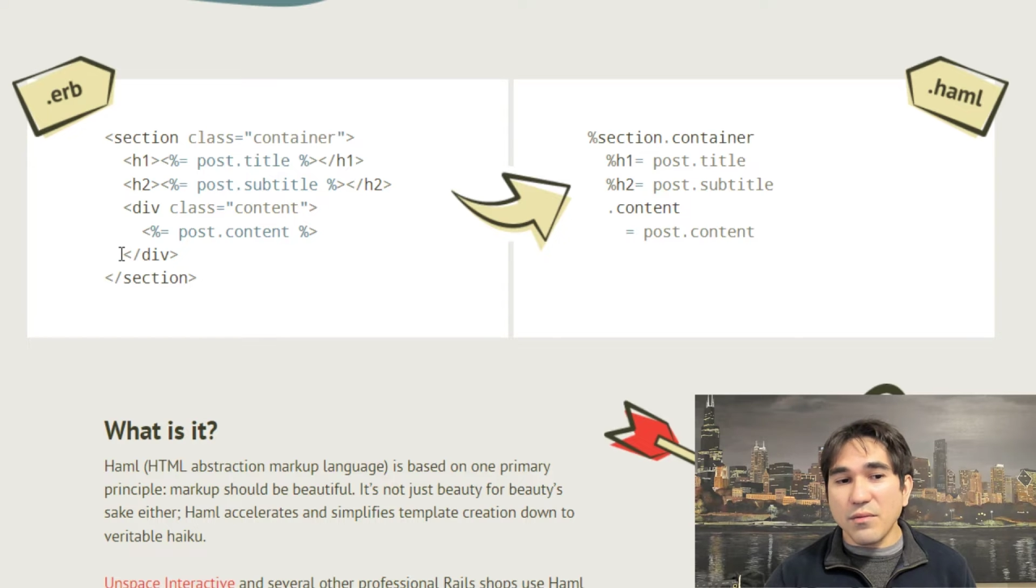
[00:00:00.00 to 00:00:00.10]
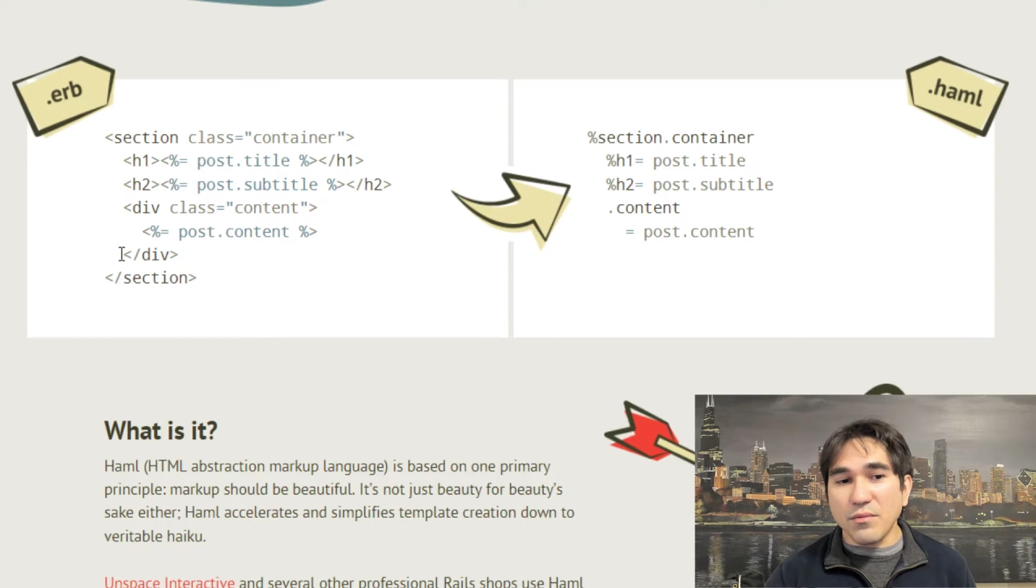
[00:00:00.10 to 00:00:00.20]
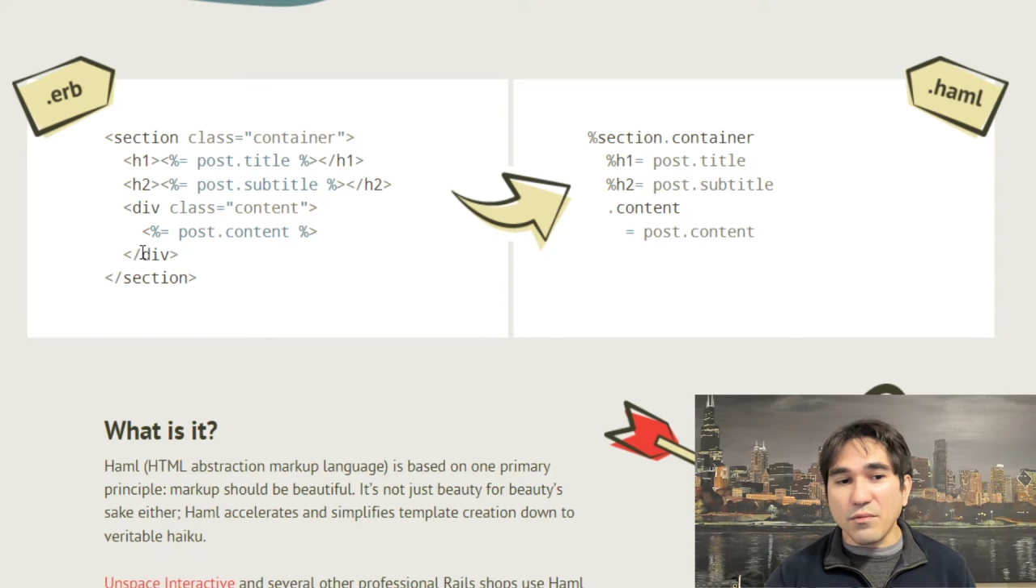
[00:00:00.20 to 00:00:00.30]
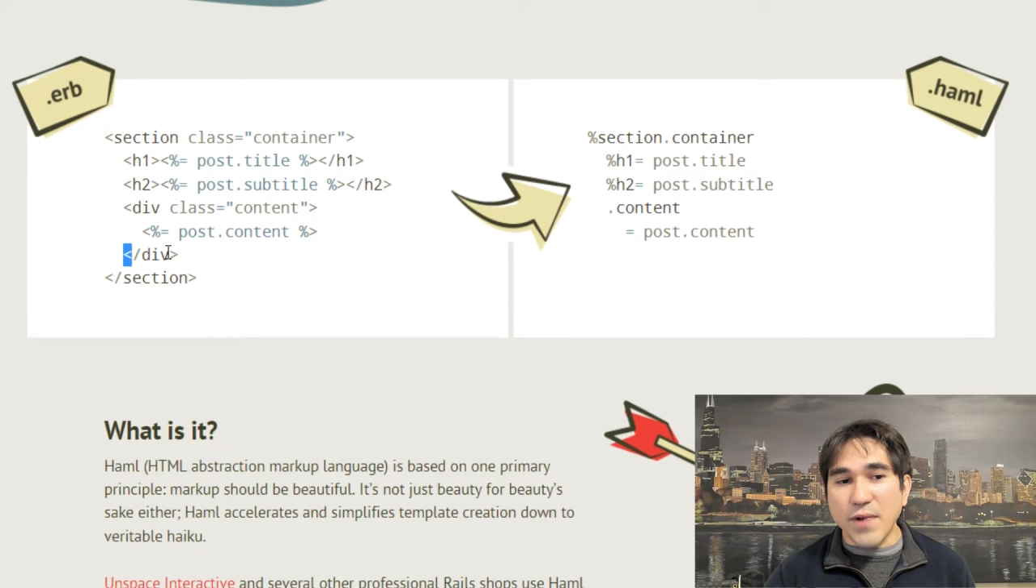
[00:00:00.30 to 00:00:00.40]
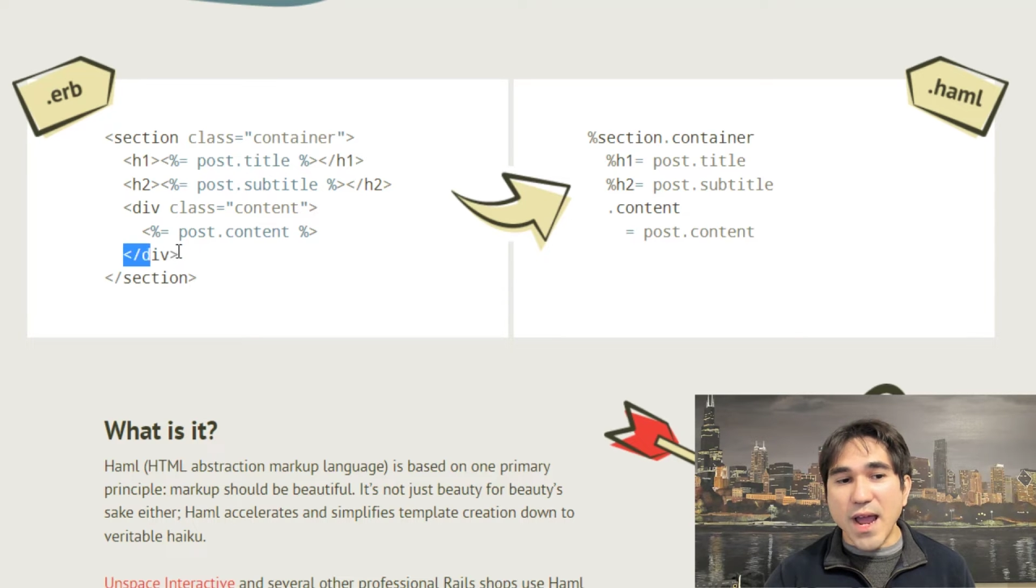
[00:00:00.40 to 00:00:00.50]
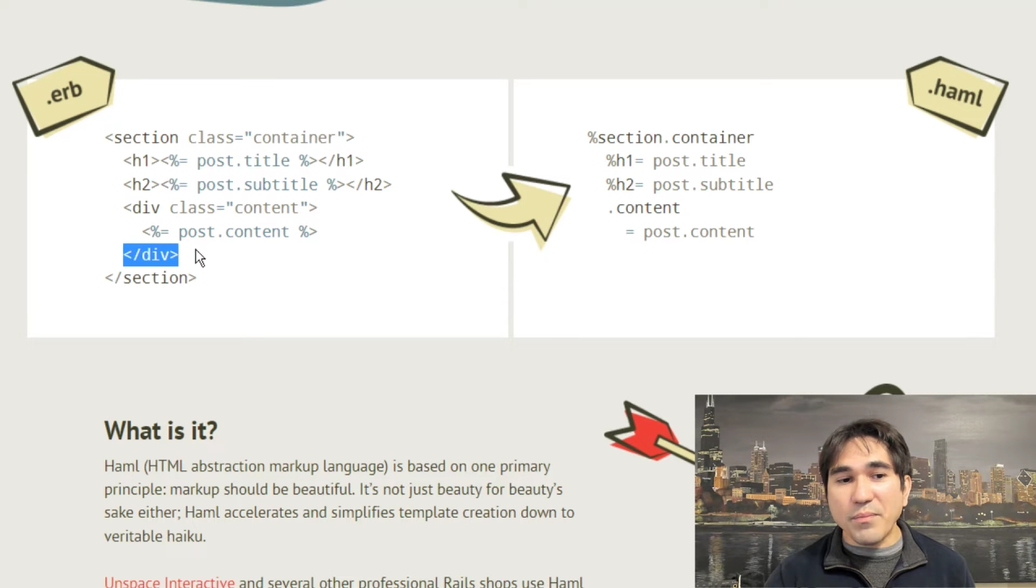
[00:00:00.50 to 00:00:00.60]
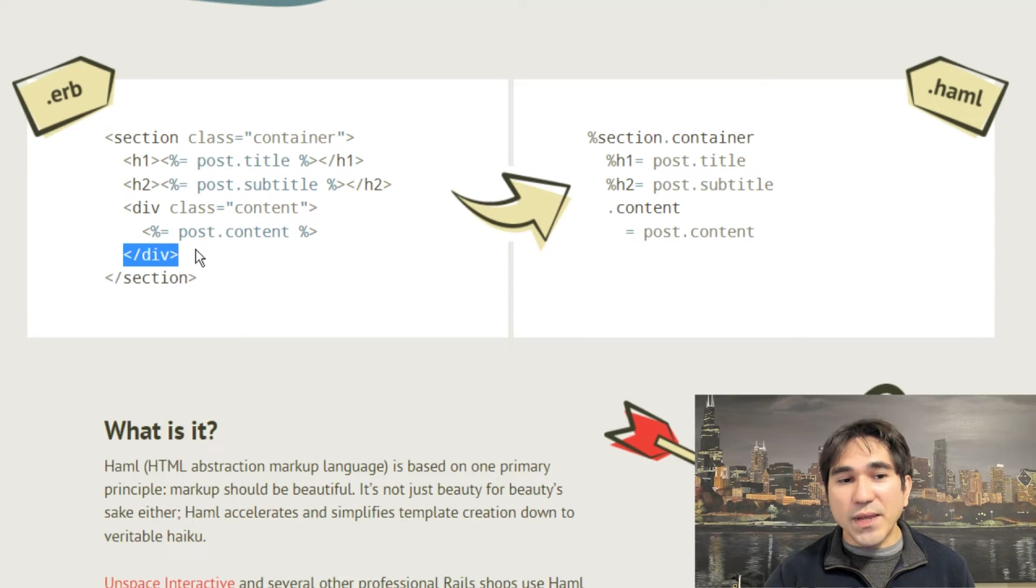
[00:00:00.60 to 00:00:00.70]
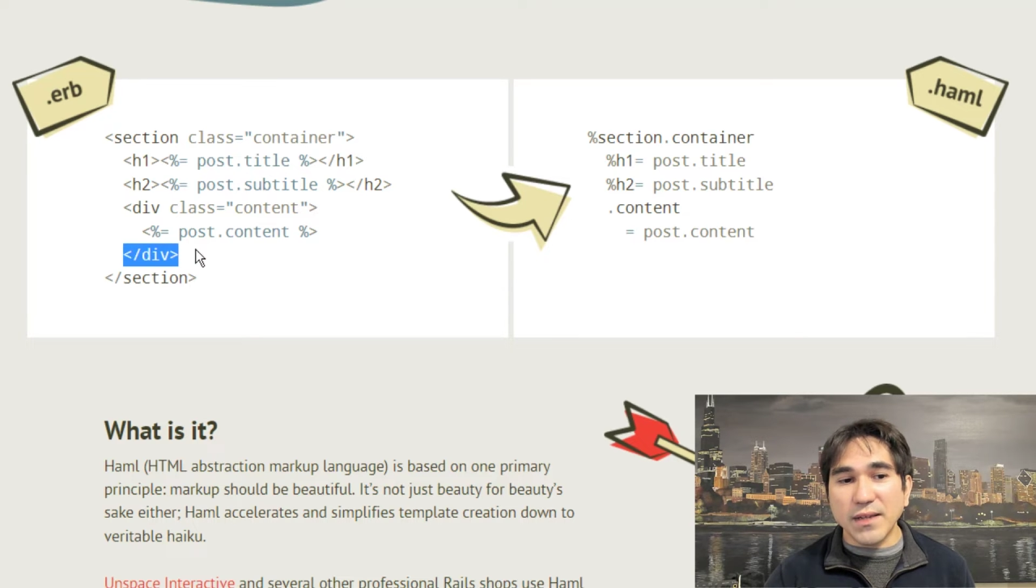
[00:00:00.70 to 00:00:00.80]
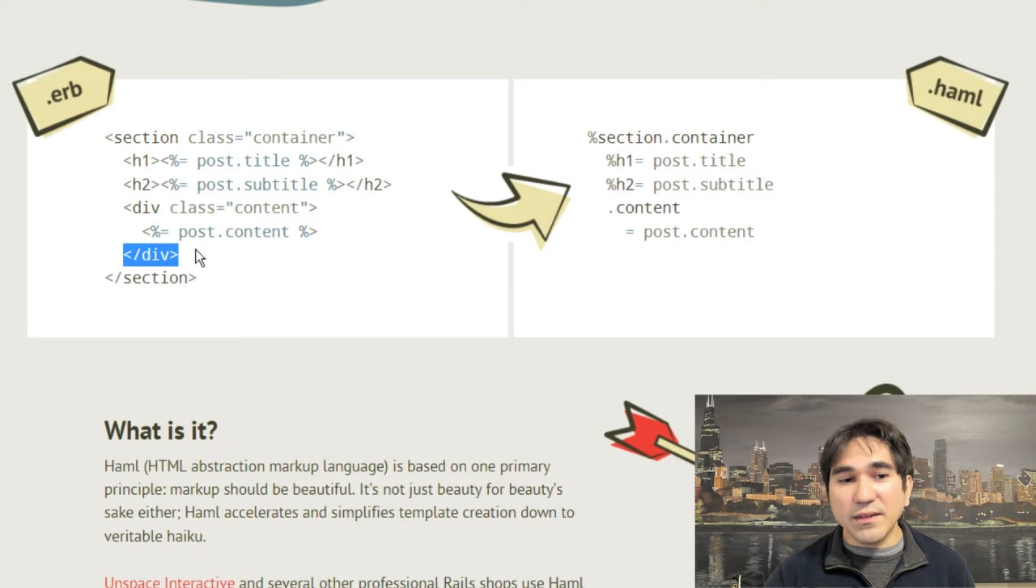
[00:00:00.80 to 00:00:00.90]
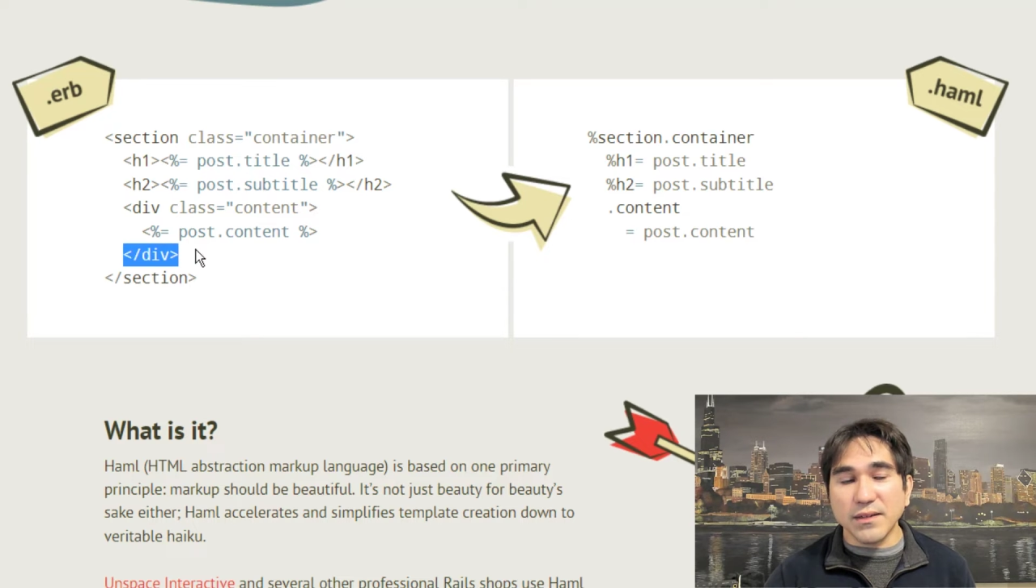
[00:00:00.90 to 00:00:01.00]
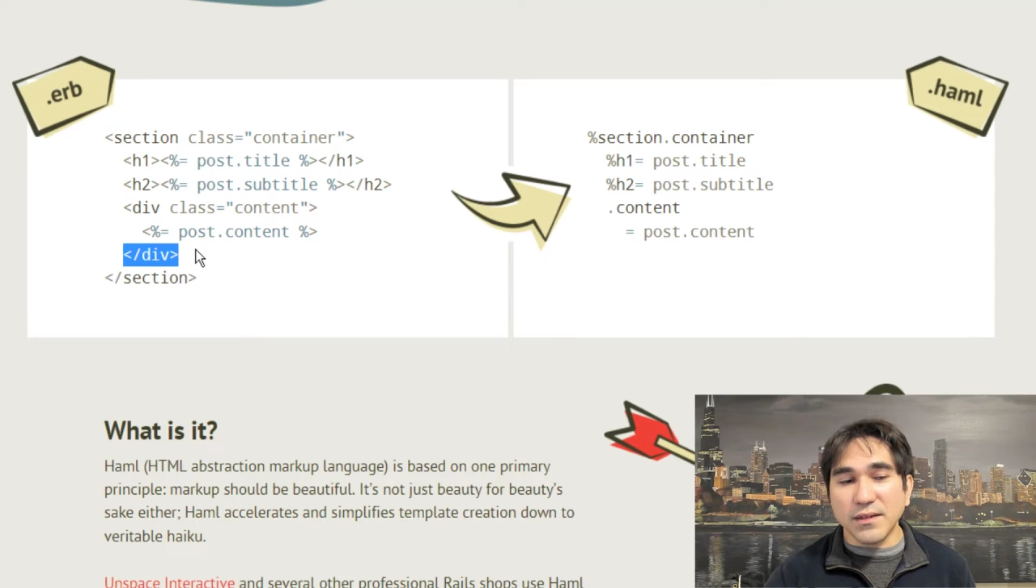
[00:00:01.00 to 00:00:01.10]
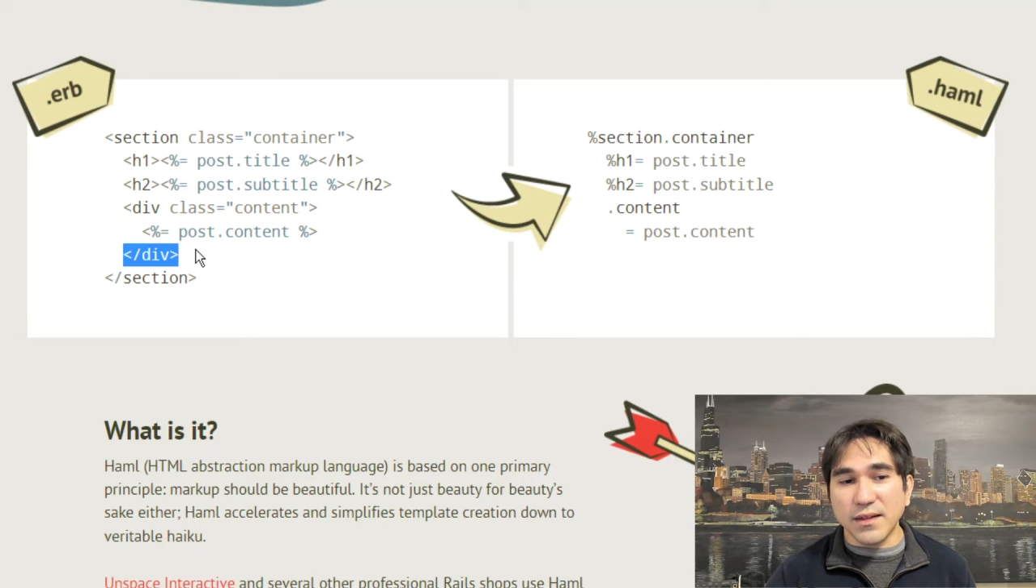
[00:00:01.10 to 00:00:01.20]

wrapping